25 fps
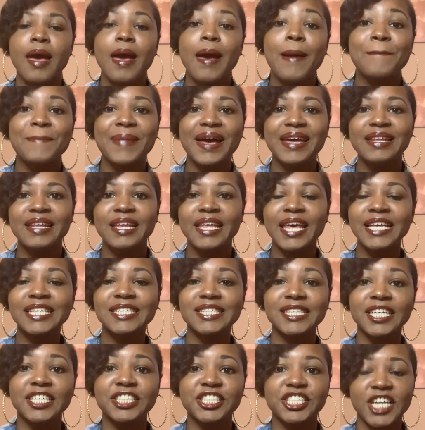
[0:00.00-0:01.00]
My next
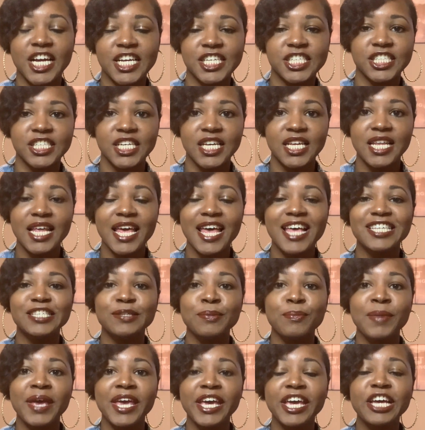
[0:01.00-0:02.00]
suggestion is
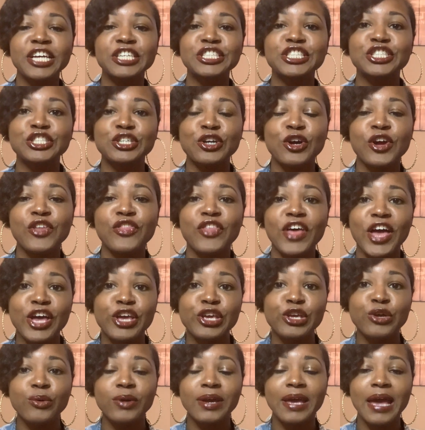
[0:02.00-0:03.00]
making sure that
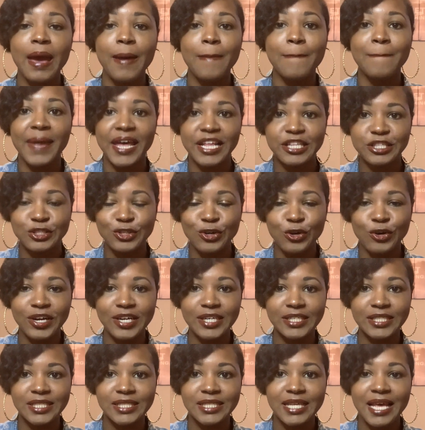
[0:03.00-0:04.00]
you get
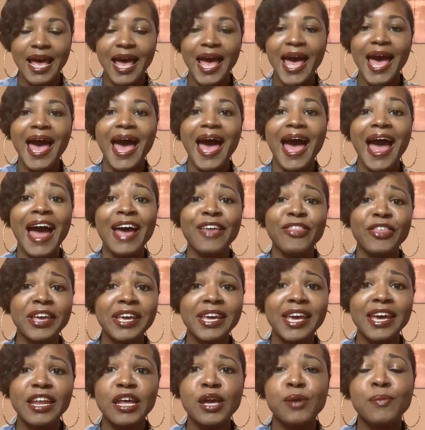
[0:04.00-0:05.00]
mentors. I think
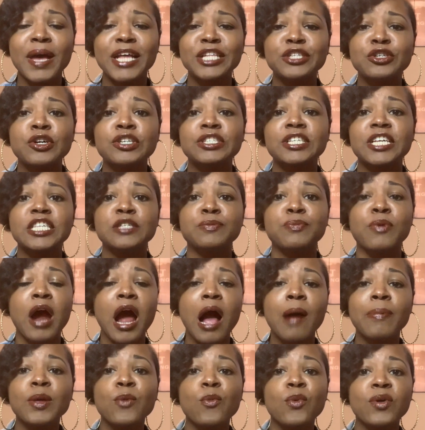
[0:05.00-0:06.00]
getting mentors is
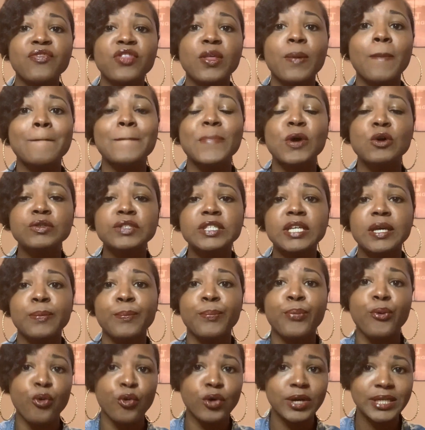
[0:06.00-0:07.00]
probably one of the most
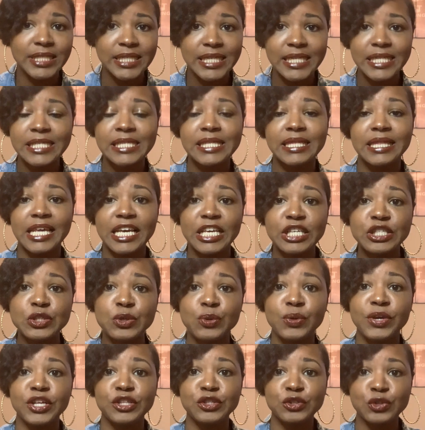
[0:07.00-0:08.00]
important things you
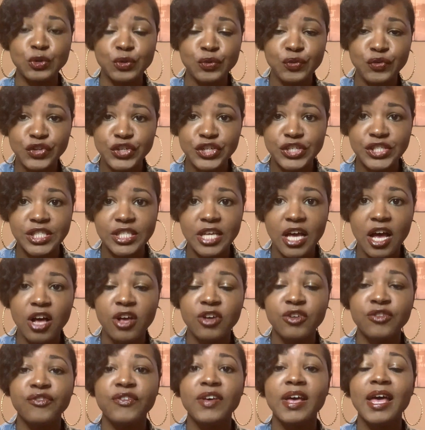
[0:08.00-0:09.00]
can do for
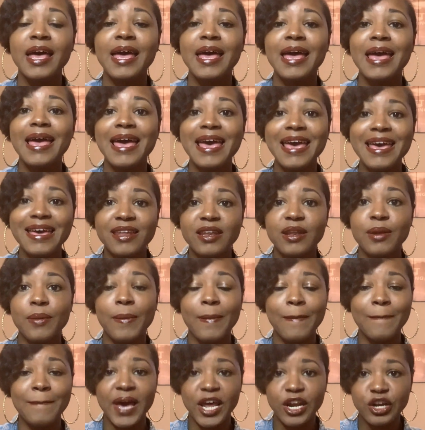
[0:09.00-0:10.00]
yourself in
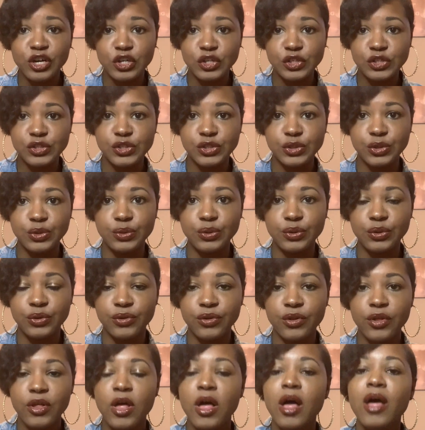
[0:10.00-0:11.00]
medical
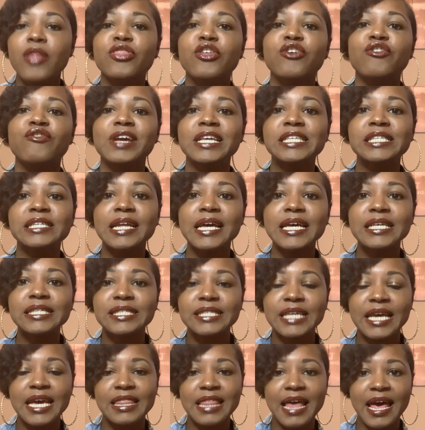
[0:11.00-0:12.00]
school. The reason I
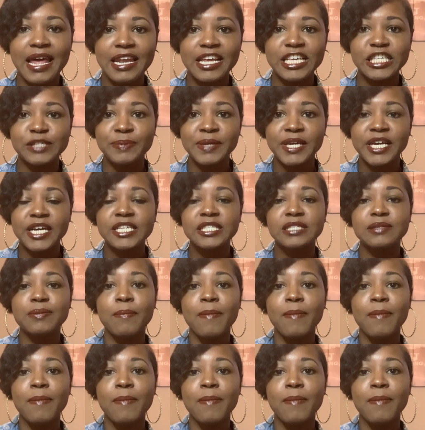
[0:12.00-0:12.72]
say that is because